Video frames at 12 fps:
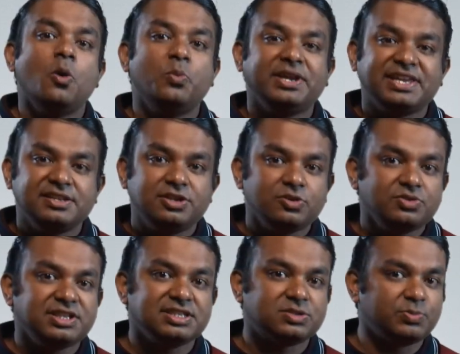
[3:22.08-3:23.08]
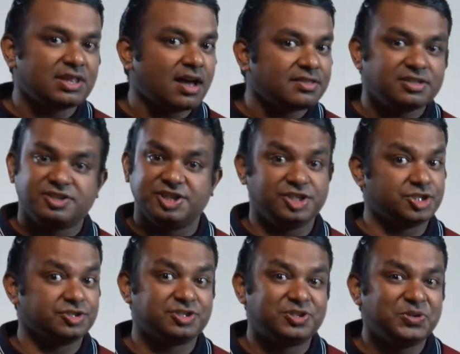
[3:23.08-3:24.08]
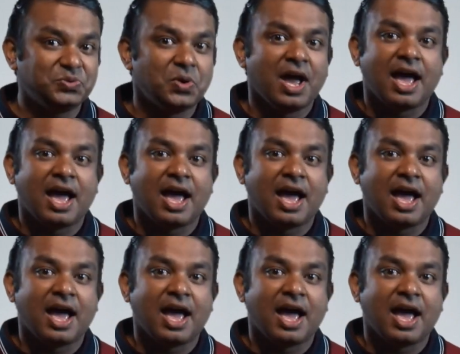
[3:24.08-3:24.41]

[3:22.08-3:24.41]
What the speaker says: We can do this with other teachers too,